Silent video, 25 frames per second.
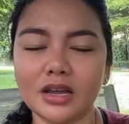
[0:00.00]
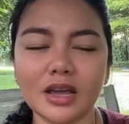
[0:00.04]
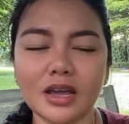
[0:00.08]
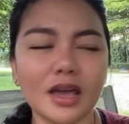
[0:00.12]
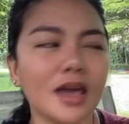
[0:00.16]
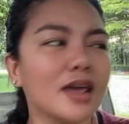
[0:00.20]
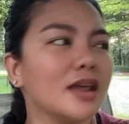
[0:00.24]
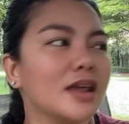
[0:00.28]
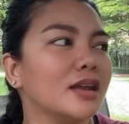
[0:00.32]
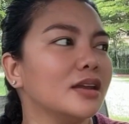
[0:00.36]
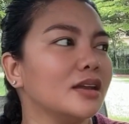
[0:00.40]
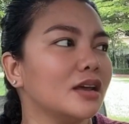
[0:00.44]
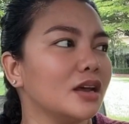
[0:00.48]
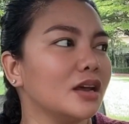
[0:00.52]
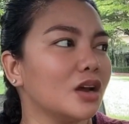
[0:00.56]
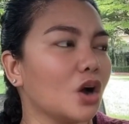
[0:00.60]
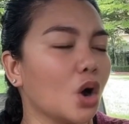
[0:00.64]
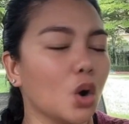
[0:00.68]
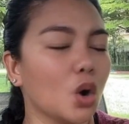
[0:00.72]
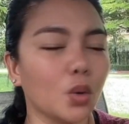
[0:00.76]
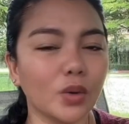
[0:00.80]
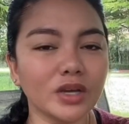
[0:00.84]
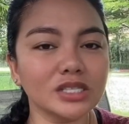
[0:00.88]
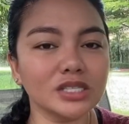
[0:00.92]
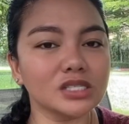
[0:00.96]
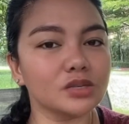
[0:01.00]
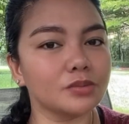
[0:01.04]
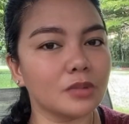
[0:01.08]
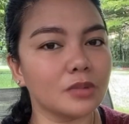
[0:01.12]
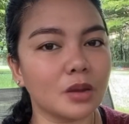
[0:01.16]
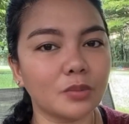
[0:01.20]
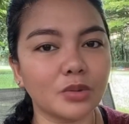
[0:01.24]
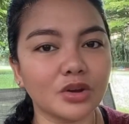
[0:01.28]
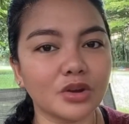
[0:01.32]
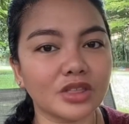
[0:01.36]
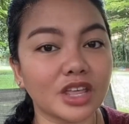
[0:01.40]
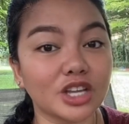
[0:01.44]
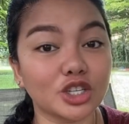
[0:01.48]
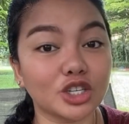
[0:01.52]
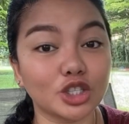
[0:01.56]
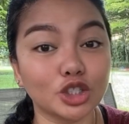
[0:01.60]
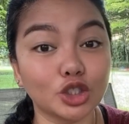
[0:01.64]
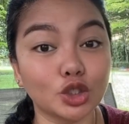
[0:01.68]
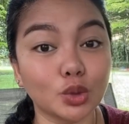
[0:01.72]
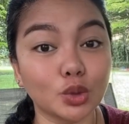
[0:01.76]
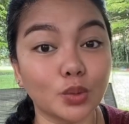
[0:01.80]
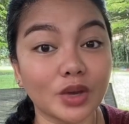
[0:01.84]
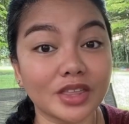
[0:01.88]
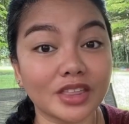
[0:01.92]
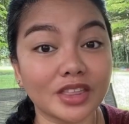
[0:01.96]
And always remember that you're
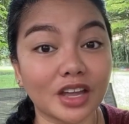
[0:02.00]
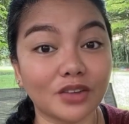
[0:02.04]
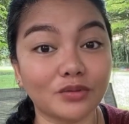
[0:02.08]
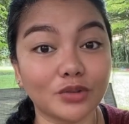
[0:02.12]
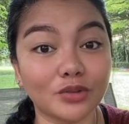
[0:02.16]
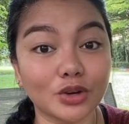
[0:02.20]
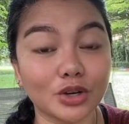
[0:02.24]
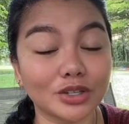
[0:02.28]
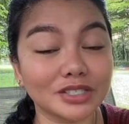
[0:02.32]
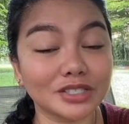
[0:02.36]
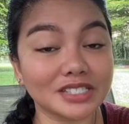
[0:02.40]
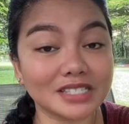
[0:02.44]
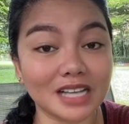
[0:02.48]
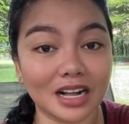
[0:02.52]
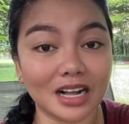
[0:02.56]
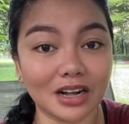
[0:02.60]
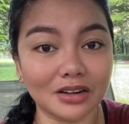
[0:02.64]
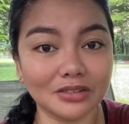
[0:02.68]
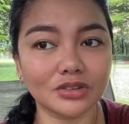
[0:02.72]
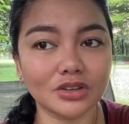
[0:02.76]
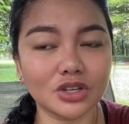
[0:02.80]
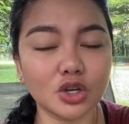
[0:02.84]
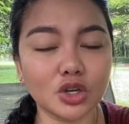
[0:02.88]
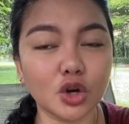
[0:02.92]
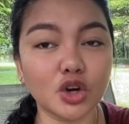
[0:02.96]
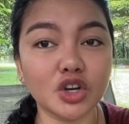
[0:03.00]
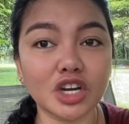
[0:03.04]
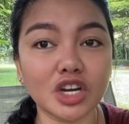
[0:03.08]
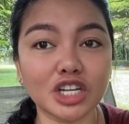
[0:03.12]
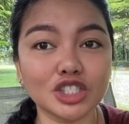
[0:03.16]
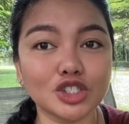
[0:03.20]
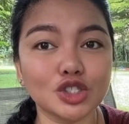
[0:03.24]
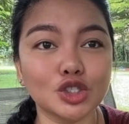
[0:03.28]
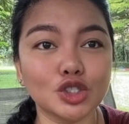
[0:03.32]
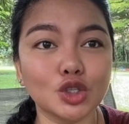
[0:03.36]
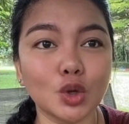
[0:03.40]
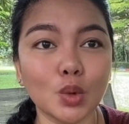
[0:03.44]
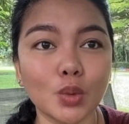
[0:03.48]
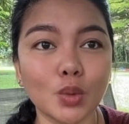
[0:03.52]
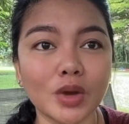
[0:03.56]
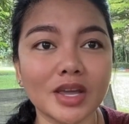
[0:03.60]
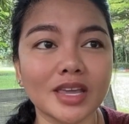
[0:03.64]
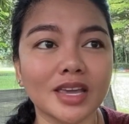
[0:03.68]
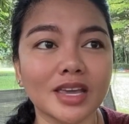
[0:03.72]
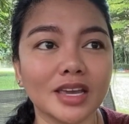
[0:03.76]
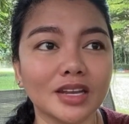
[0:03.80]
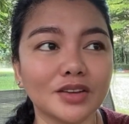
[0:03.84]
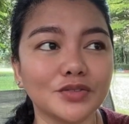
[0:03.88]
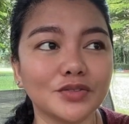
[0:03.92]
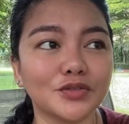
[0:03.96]
doing that for yourself. You're not doing
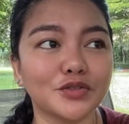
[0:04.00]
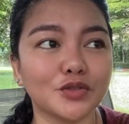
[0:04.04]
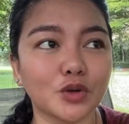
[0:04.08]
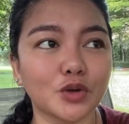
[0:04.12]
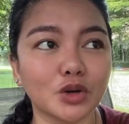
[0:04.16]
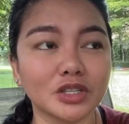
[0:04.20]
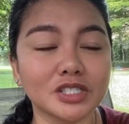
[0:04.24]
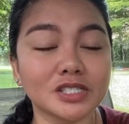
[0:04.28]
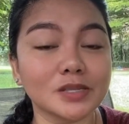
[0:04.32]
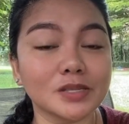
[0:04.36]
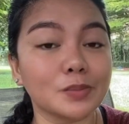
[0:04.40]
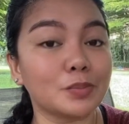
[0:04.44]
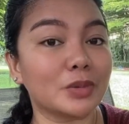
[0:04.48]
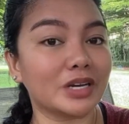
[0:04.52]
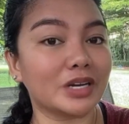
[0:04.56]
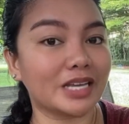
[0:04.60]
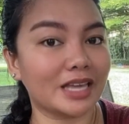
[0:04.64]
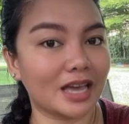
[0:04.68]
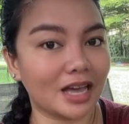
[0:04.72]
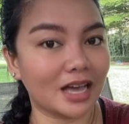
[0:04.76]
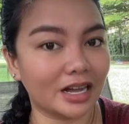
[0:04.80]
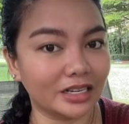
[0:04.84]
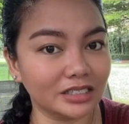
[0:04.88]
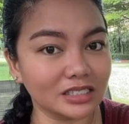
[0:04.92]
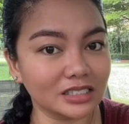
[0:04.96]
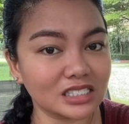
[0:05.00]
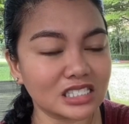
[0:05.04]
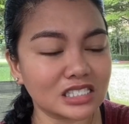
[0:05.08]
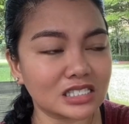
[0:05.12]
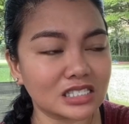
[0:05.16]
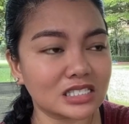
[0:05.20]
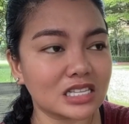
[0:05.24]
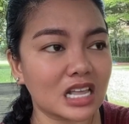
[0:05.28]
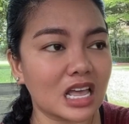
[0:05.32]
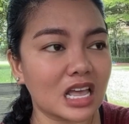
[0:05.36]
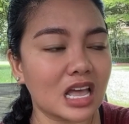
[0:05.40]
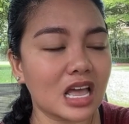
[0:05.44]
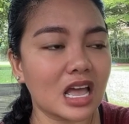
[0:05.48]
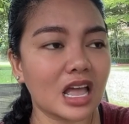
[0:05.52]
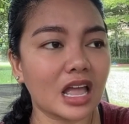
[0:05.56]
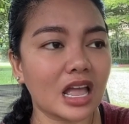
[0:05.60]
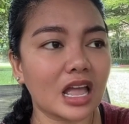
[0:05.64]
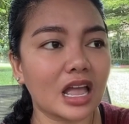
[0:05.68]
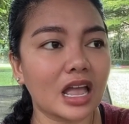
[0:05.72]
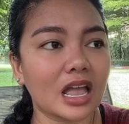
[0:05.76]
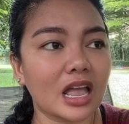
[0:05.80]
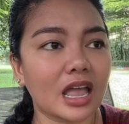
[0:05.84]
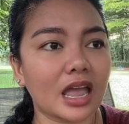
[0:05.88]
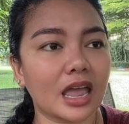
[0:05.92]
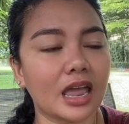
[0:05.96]
it for somebody else.
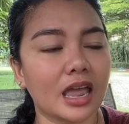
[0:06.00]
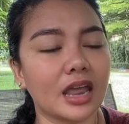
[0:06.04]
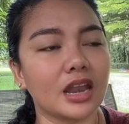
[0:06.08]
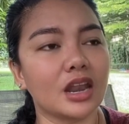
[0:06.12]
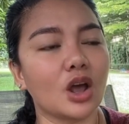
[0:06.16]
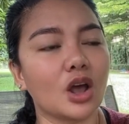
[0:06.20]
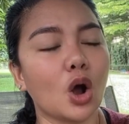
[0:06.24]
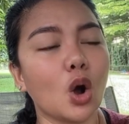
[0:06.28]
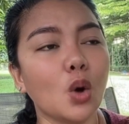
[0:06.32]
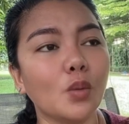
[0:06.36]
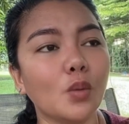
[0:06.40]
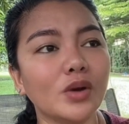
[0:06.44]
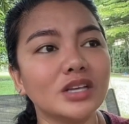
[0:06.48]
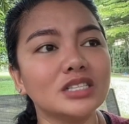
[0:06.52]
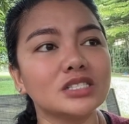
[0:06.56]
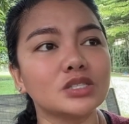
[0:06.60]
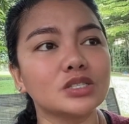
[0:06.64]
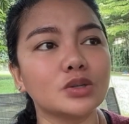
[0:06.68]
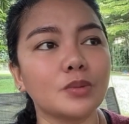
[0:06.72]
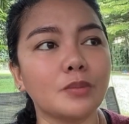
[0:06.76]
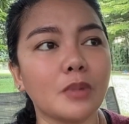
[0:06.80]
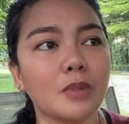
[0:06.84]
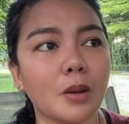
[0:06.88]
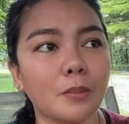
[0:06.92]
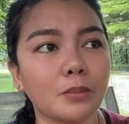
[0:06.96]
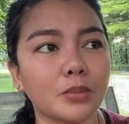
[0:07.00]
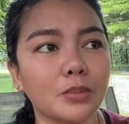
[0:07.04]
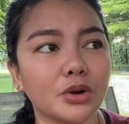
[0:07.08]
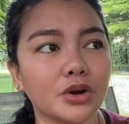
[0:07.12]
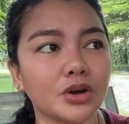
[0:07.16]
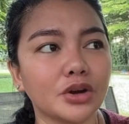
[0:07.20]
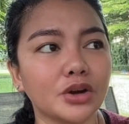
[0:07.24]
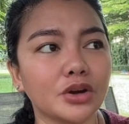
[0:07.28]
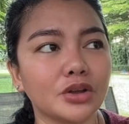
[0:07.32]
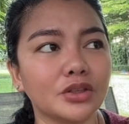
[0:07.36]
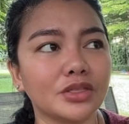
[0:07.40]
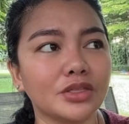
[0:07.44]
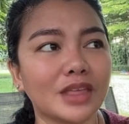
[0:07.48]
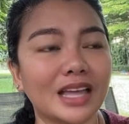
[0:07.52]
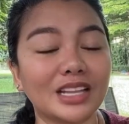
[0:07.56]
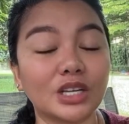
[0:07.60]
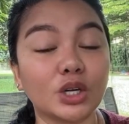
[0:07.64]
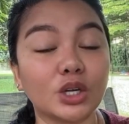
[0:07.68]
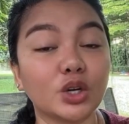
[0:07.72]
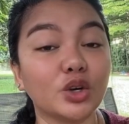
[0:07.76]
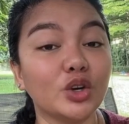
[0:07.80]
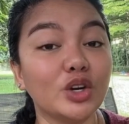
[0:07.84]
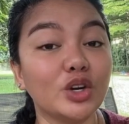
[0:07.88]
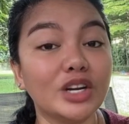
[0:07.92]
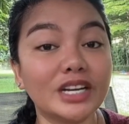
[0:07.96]
And always remember that
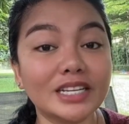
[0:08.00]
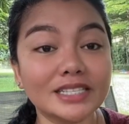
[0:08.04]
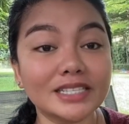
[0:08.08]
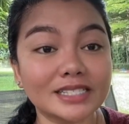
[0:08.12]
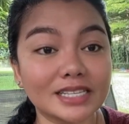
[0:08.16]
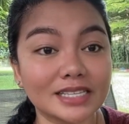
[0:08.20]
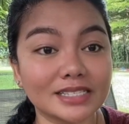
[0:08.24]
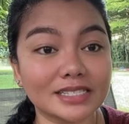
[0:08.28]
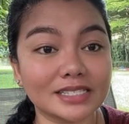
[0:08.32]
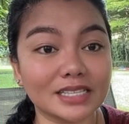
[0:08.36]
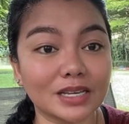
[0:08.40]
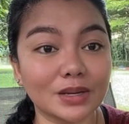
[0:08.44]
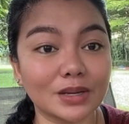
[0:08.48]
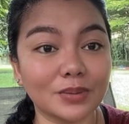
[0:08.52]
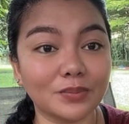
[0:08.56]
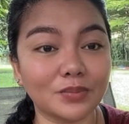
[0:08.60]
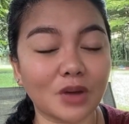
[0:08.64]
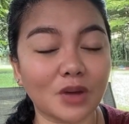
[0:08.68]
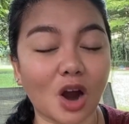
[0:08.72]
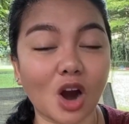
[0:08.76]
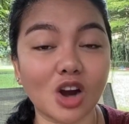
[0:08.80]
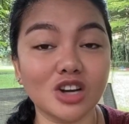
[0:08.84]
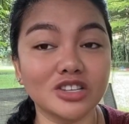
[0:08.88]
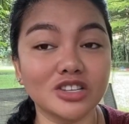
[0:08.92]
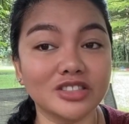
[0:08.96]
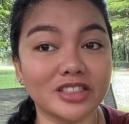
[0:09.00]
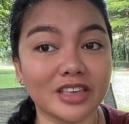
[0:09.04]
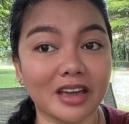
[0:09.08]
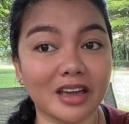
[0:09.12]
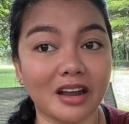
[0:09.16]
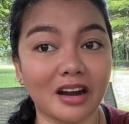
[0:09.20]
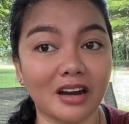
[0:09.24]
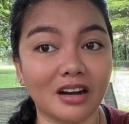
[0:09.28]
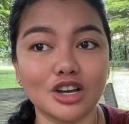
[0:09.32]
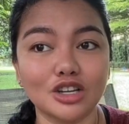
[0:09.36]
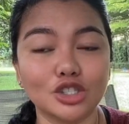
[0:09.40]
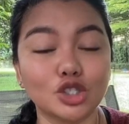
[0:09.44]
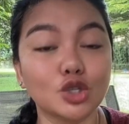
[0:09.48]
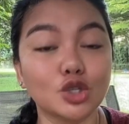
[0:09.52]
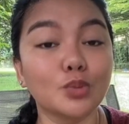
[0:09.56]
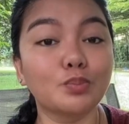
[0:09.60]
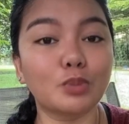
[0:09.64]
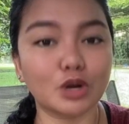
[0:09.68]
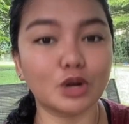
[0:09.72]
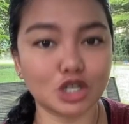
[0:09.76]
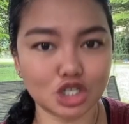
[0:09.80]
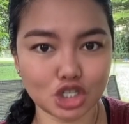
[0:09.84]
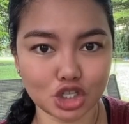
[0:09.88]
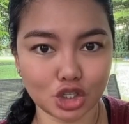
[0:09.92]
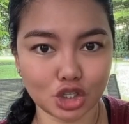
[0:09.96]
criticism are there to
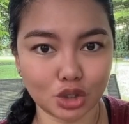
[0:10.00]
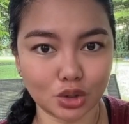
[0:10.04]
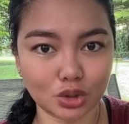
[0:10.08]
push you.